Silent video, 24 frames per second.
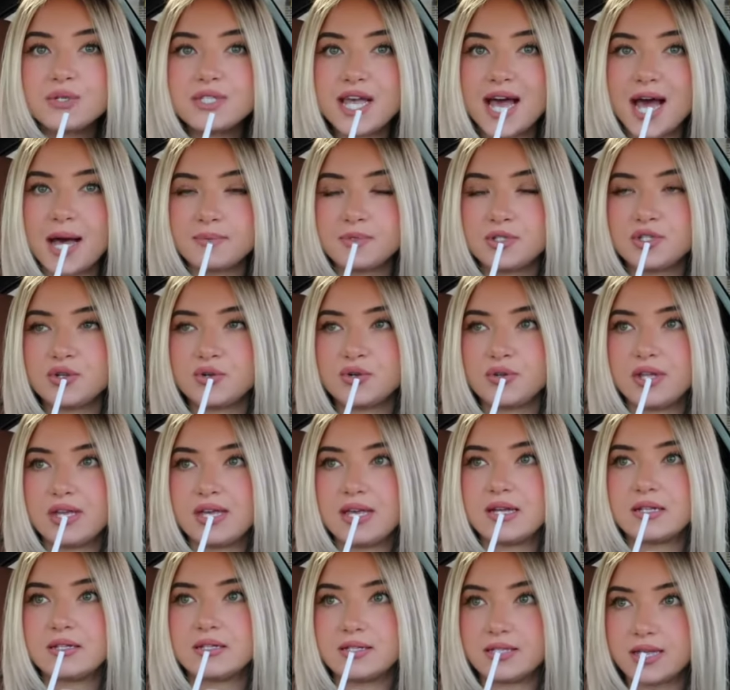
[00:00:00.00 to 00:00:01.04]
It was
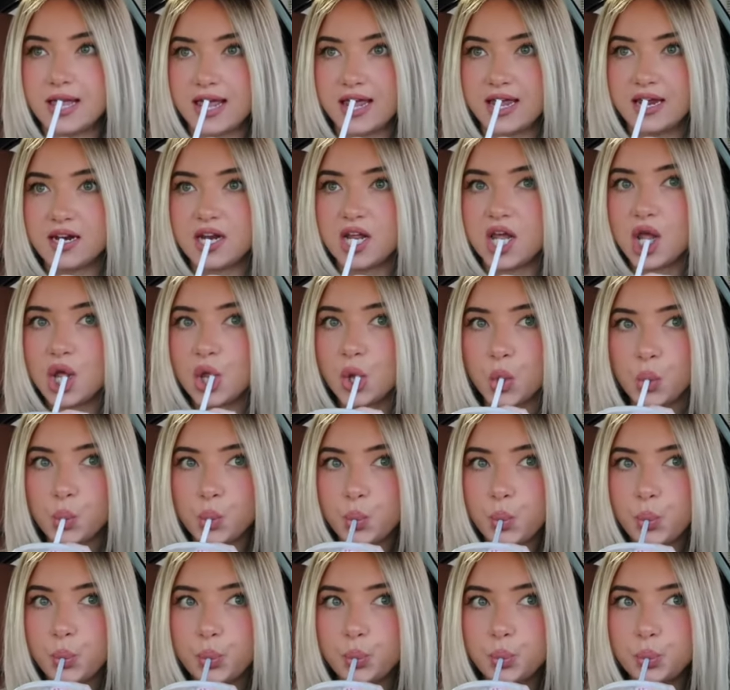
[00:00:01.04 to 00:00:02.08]
absolutely insane
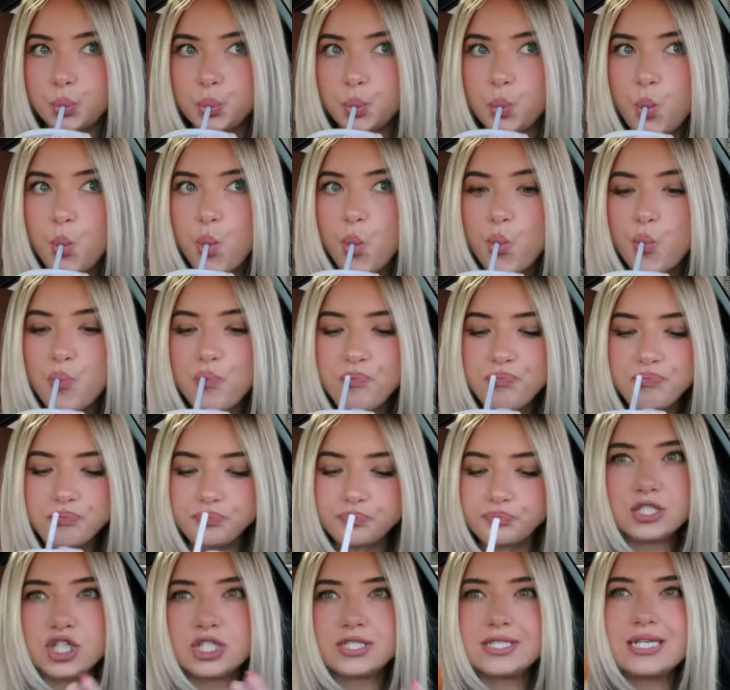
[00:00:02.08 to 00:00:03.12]

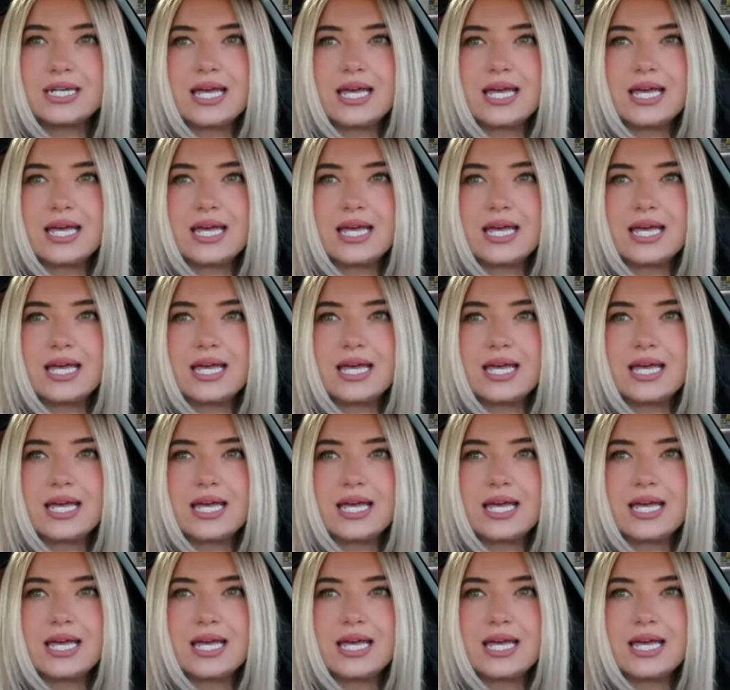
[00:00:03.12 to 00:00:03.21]
just